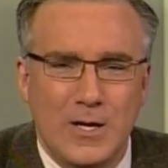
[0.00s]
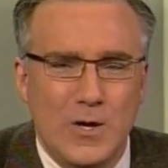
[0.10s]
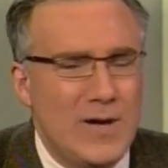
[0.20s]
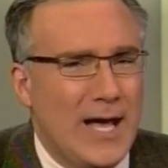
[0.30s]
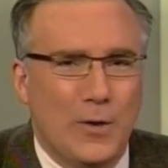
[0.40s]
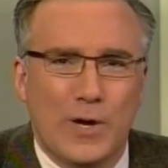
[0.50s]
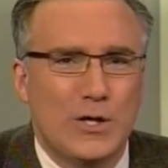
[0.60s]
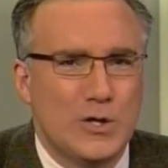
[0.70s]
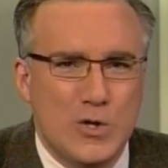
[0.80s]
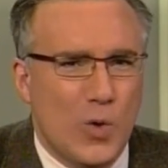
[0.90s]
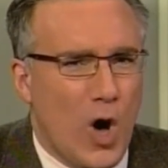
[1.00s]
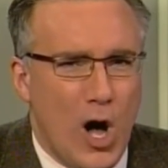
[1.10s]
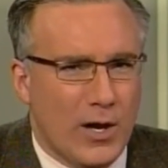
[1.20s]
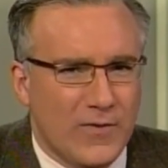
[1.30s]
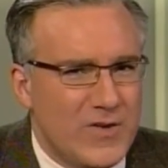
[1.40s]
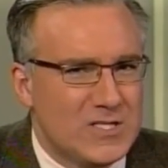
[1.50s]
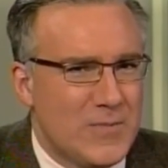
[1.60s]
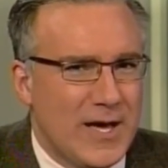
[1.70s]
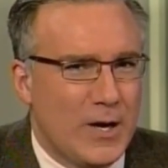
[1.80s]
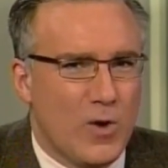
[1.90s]
You not only knew all of
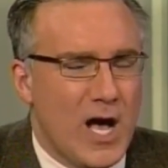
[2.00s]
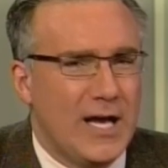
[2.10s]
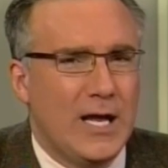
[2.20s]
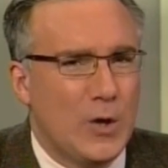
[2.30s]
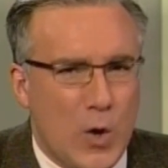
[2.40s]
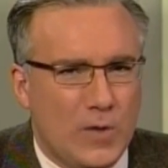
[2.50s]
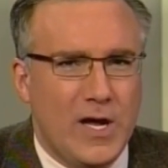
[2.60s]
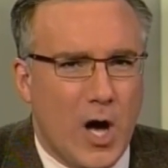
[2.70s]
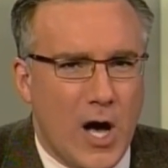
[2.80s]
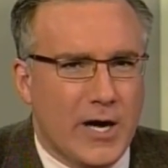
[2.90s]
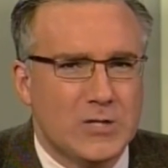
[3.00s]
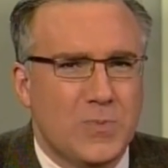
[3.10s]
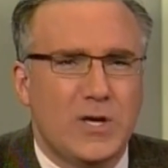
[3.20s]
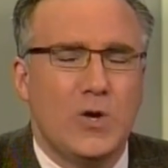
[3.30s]
this about Iran in early August,